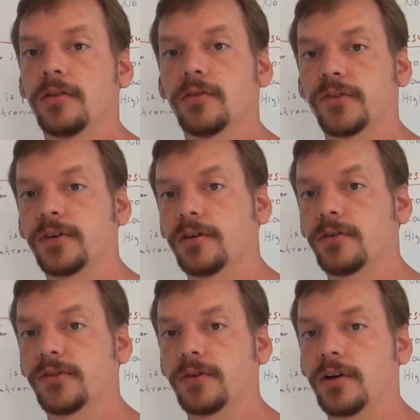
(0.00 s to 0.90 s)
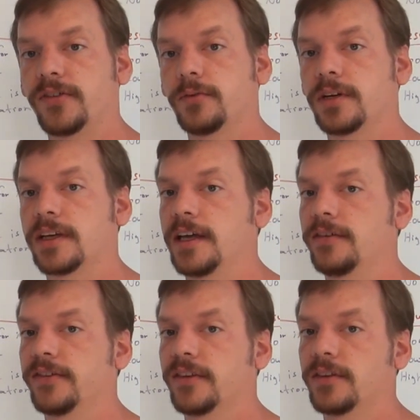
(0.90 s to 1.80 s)
Those are also
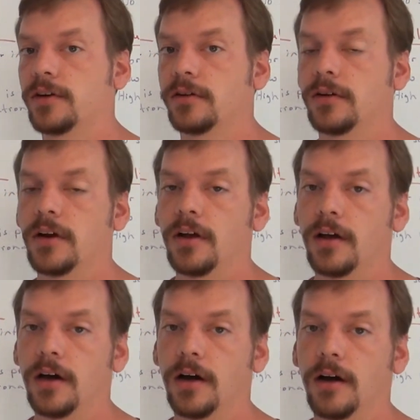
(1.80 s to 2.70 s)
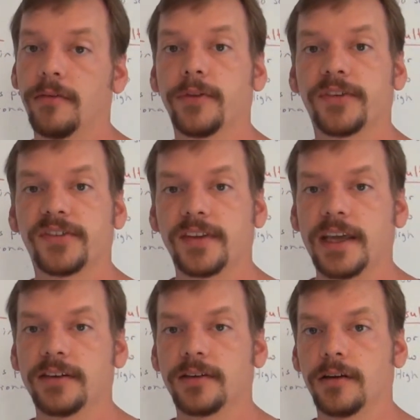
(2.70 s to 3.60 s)
indicators that they're of the
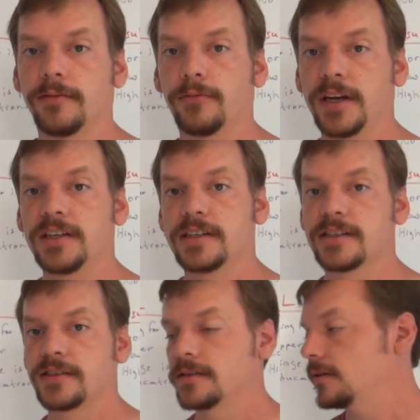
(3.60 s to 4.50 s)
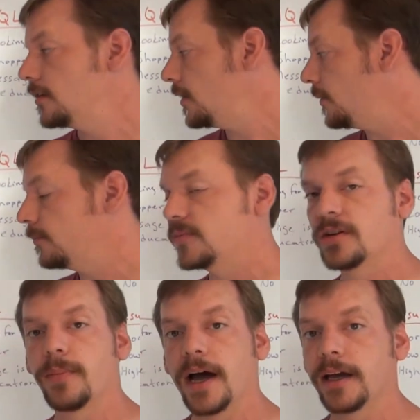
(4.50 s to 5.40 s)
state of readiness
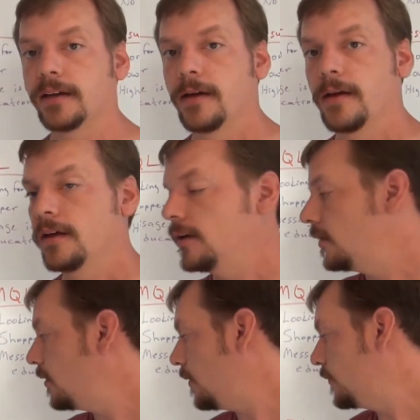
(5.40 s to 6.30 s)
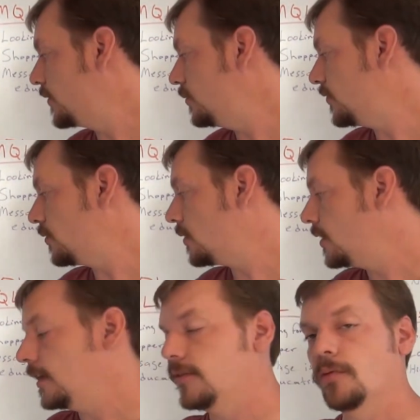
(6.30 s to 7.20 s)
to buy of the user.
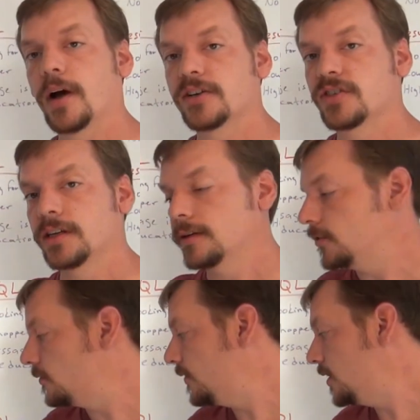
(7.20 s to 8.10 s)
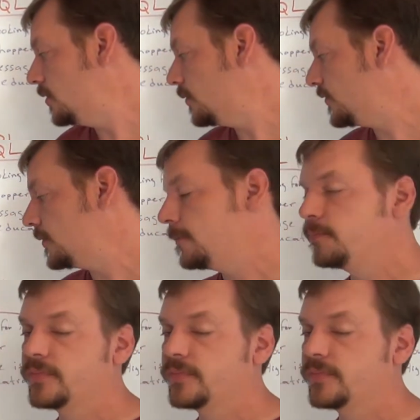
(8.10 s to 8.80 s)
Have they watched any of your videos?